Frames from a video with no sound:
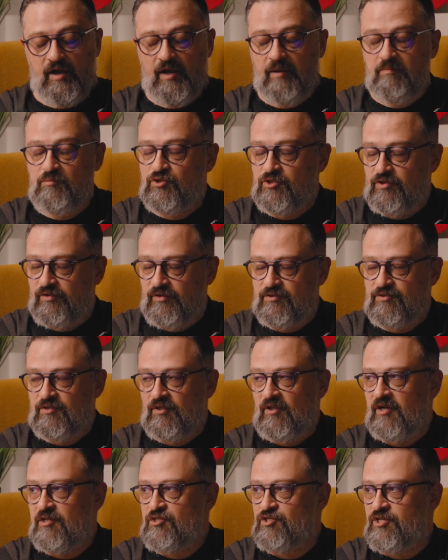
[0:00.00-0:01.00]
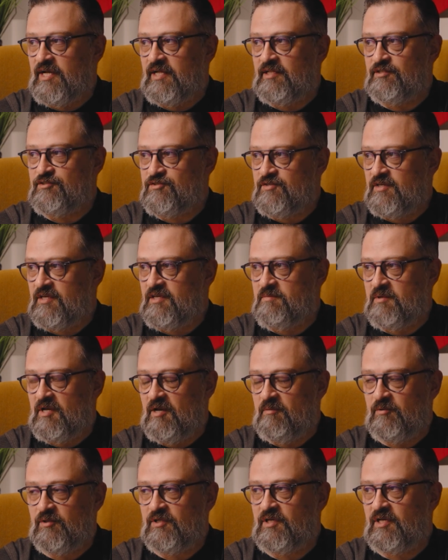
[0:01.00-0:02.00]
I'm sure there's a lot of challenges in keeping
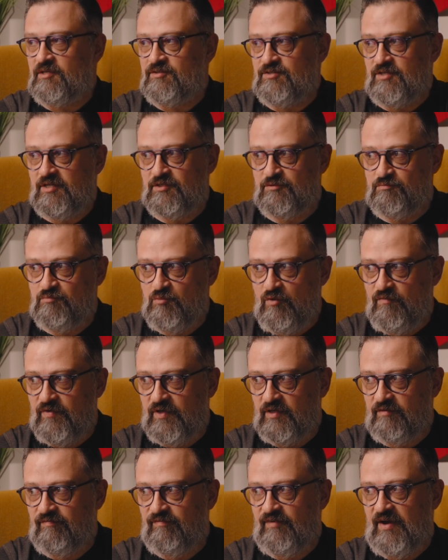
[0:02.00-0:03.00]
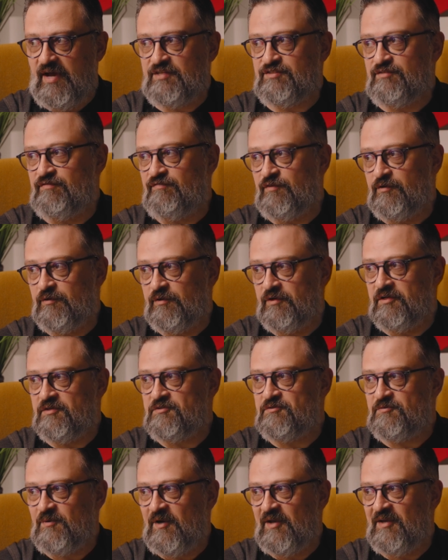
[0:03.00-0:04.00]
up with it because it is moving fast and
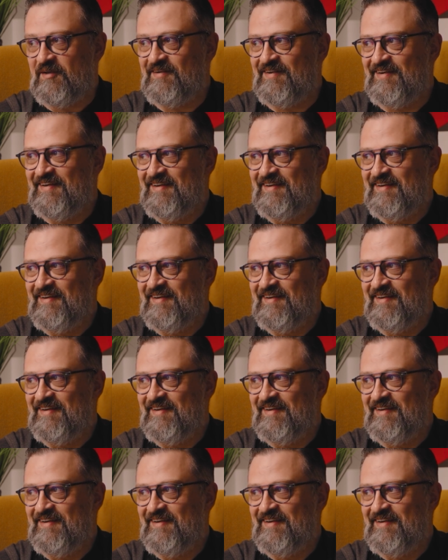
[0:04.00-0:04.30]
furious, right?